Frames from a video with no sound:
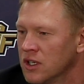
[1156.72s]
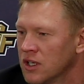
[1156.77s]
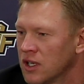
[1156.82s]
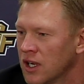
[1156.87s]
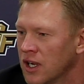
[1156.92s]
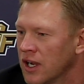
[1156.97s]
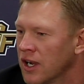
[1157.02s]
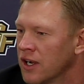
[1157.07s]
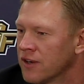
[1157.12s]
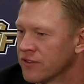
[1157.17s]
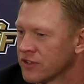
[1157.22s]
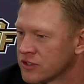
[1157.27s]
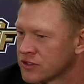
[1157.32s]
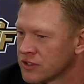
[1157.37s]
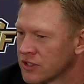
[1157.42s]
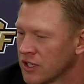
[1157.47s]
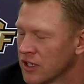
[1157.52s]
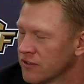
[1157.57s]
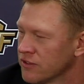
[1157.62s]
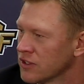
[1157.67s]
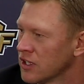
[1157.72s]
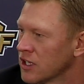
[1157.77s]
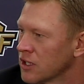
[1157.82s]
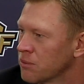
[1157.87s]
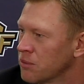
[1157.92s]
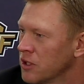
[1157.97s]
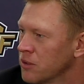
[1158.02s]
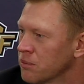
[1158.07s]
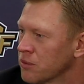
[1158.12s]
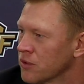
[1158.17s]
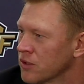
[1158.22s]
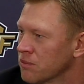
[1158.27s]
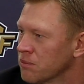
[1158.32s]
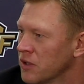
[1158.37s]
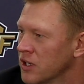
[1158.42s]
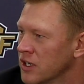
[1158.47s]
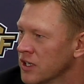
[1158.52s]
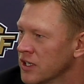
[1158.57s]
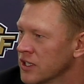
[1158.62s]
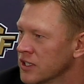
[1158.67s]
I obviously have a lot of people in
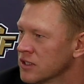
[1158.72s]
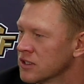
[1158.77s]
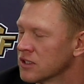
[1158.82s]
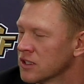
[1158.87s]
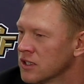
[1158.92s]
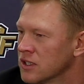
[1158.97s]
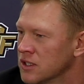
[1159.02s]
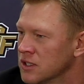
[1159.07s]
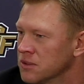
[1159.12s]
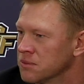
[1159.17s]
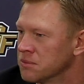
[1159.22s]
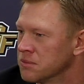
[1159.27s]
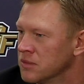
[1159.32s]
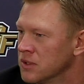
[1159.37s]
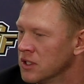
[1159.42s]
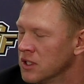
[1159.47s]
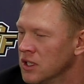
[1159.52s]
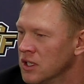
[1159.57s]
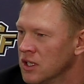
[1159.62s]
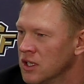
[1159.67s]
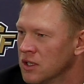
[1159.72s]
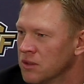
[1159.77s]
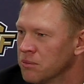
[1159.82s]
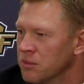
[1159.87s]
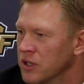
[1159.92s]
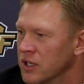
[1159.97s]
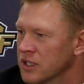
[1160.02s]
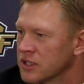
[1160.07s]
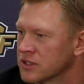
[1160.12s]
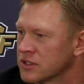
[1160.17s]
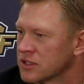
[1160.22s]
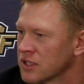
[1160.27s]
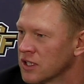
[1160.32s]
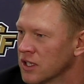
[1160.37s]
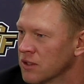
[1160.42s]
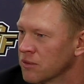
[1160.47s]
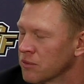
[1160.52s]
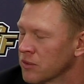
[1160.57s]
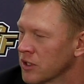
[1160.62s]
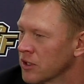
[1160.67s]
mind, but
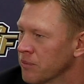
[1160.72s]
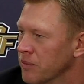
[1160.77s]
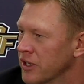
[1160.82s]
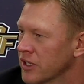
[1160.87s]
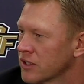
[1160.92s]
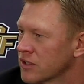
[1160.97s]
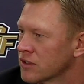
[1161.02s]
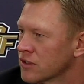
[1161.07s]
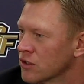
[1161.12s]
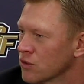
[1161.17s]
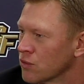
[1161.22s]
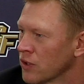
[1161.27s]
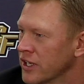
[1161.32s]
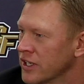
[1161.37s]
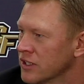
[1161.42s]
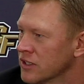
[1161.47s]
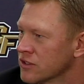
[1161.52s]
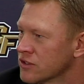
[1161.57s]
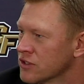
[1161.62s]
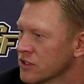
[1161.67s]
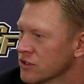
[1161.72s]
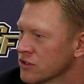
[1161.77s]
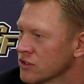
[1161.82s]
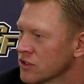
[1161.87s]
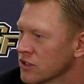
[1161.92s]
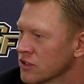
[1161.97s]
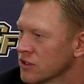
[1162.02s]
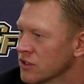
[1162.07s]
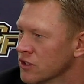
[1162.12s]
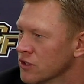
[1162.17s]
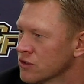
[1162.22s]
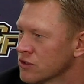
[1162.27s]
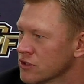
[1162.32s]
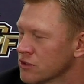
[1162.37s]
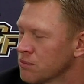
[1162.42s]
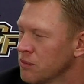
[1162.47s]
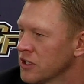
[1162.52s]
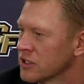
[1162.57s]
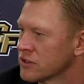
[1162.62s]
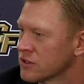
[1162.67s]
I'm going to make the right decision on those
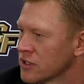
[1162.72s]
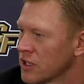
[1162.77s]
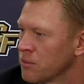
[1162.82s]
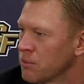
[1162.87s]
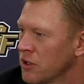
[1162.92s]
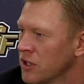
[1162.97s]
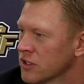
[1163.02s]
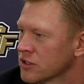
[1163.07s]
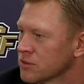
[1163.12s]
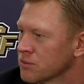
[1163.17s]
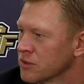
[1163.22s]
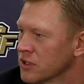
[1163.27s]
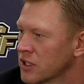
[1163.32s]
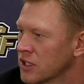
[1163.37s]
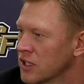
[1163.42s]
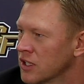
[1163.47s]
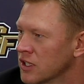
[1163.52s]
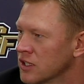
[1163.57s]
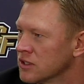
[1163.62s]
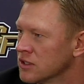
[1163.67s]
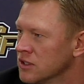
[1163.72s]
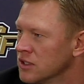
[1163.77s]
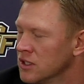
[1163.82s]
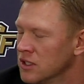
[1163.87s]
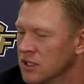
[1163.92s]
as best as I possibly can.